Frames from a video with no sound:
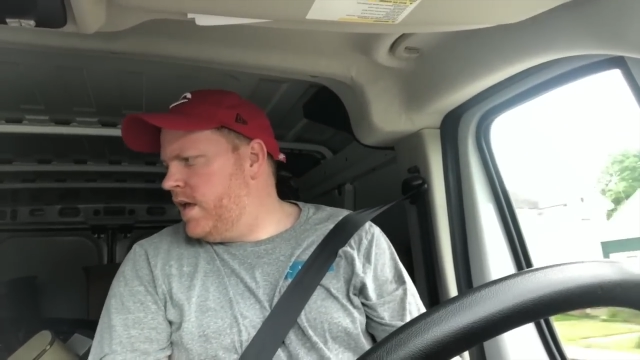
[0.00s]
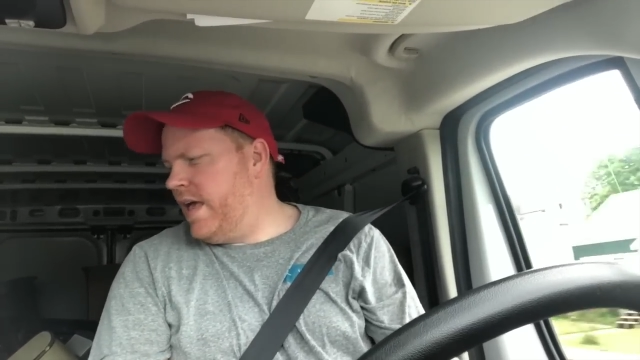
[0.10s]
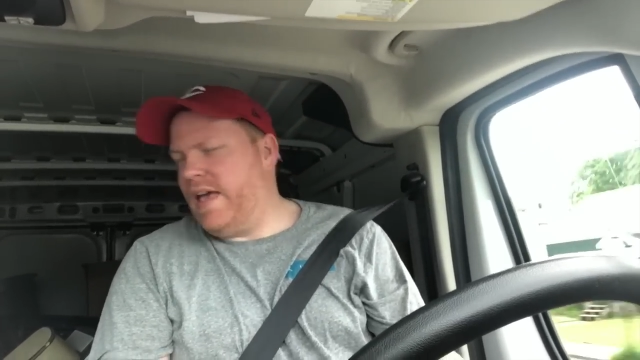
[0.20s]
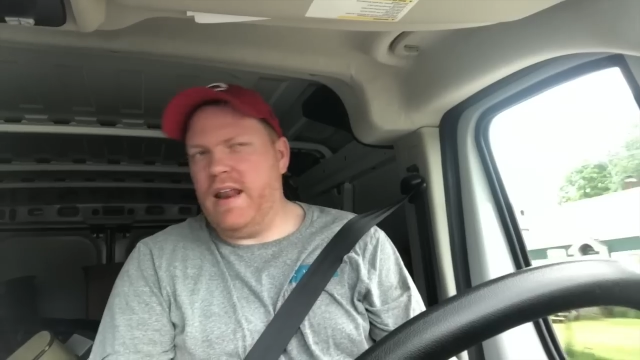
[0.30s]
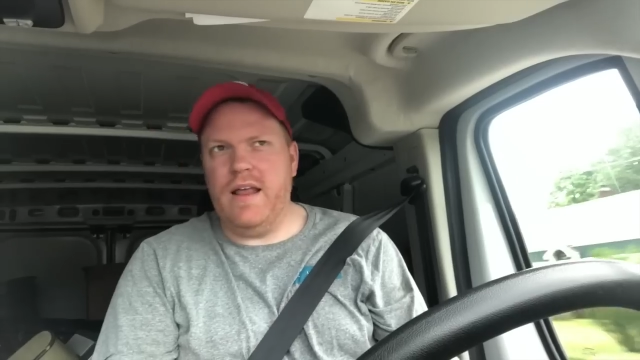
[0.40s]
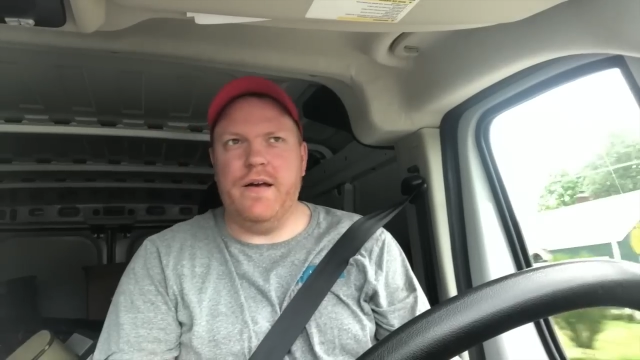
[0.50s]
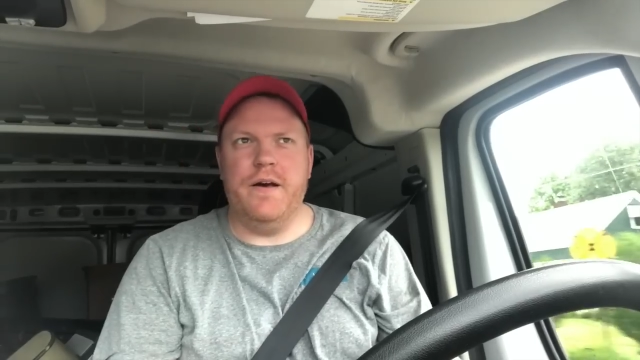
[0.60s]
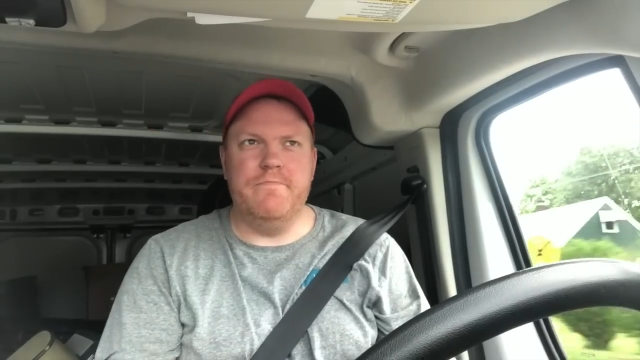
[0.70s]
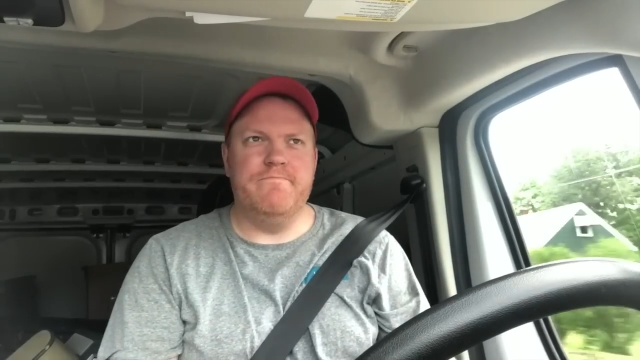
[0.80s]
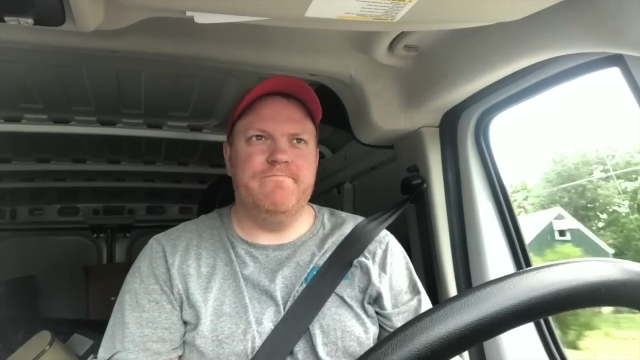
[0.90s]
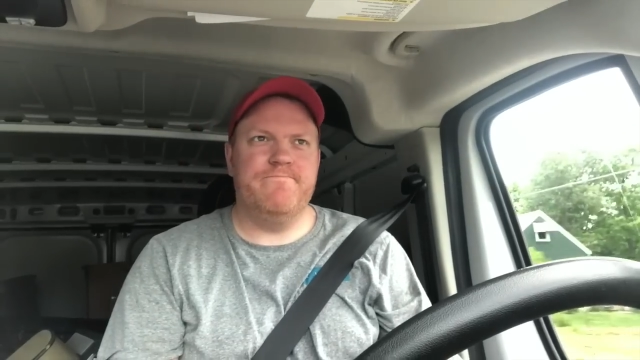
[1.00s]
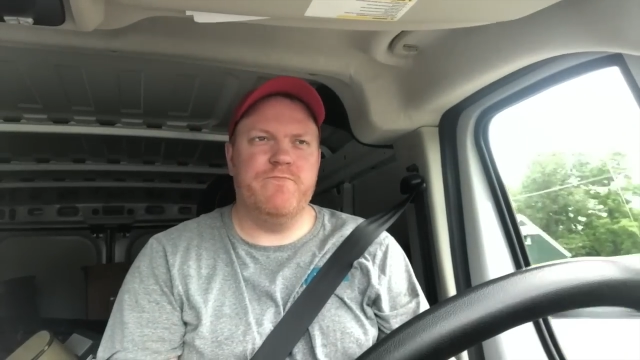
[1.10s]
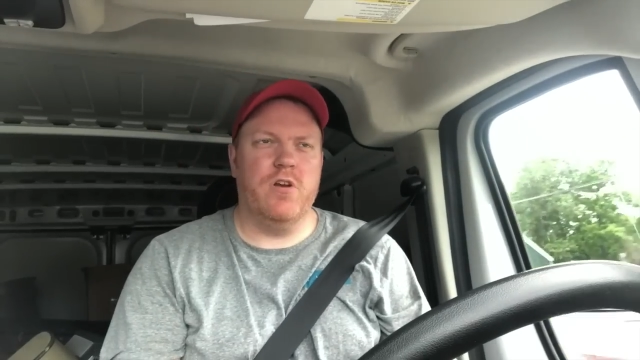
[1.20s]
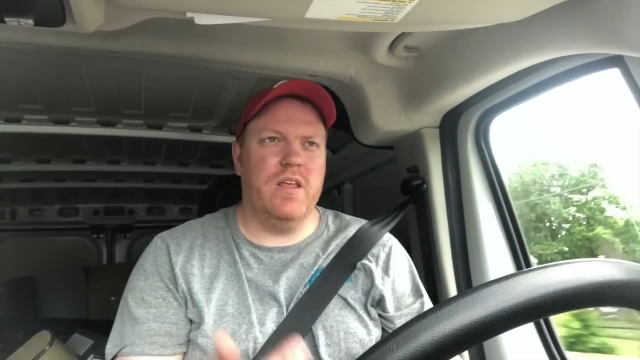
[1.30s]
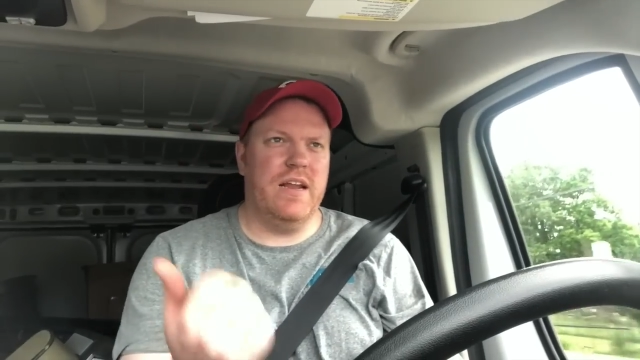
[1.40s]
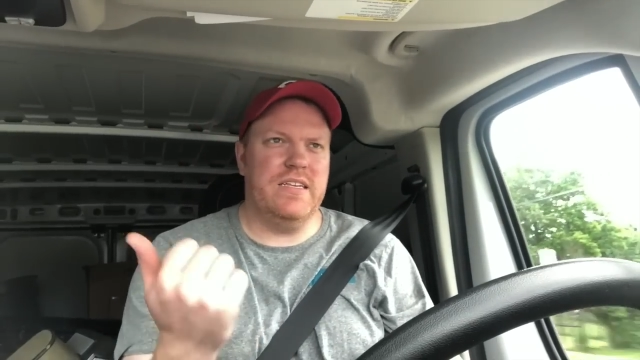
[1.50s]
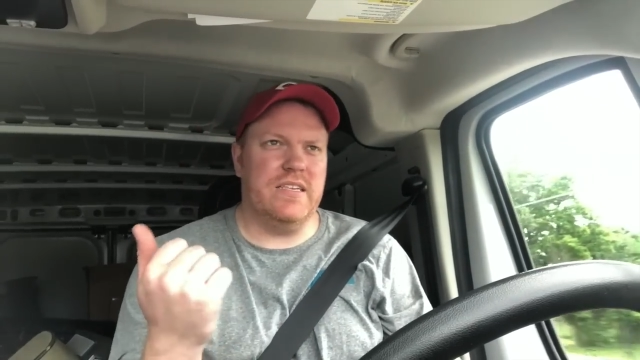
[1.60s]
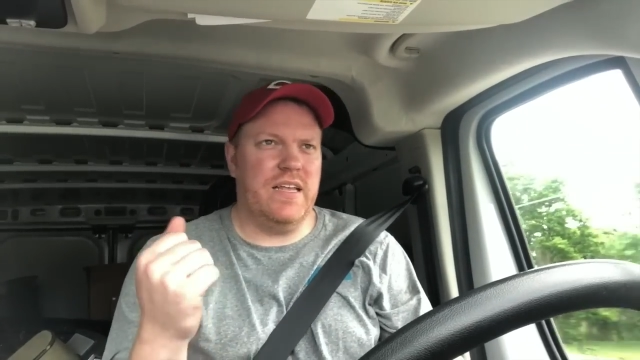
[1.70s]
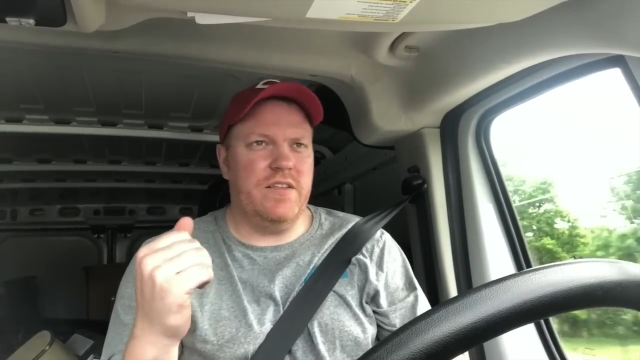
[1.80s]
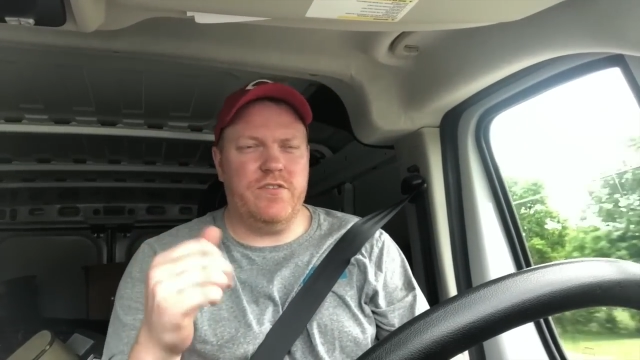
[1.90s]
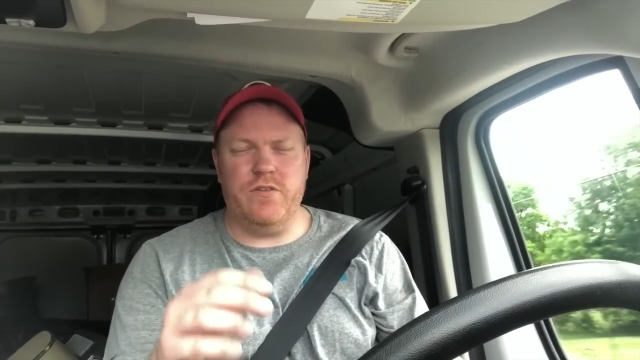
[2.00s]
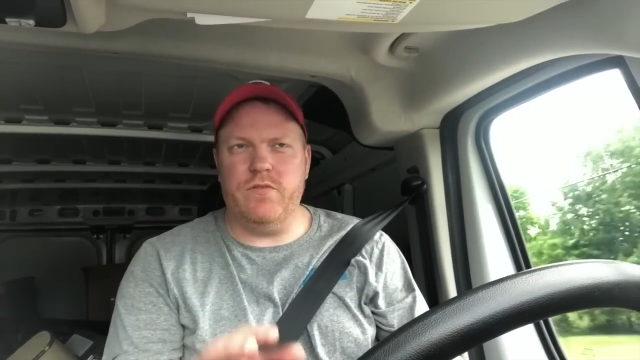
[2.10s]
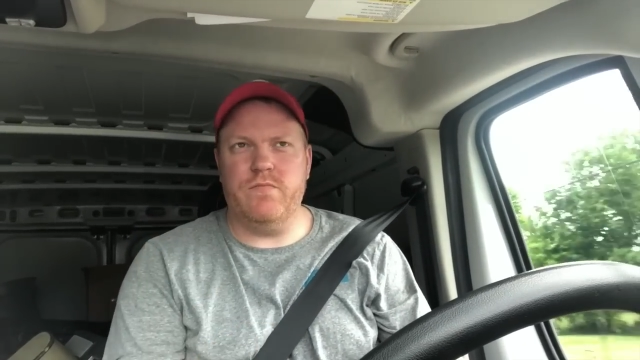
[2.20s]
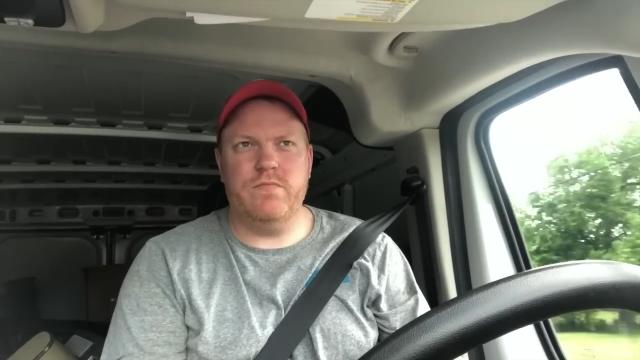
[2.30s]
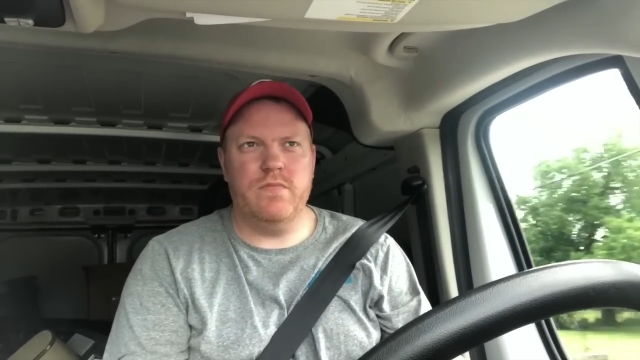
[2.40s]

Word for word: And um, really nice lady, too.